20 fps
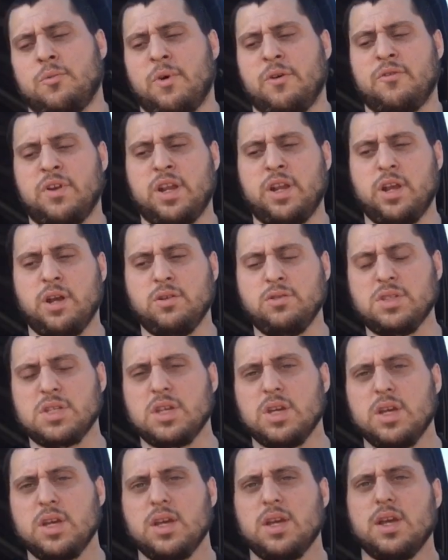of my
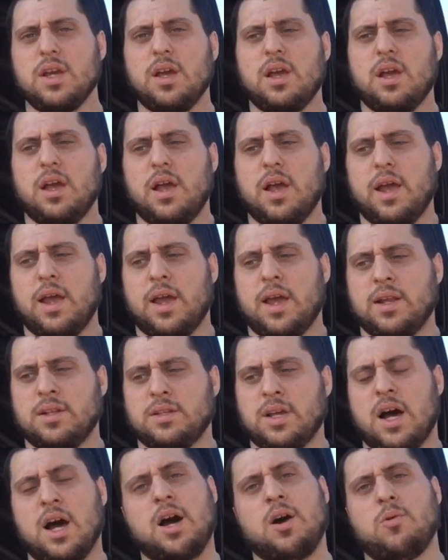videos.
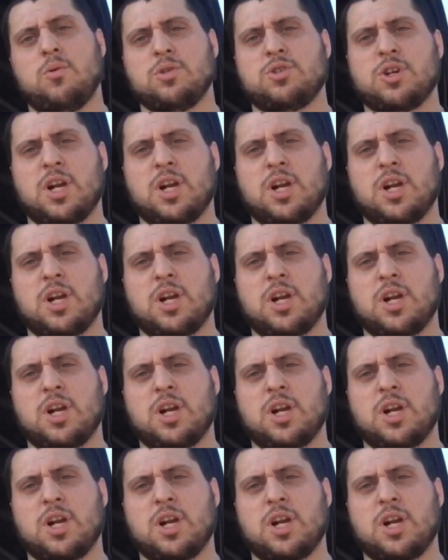And we'll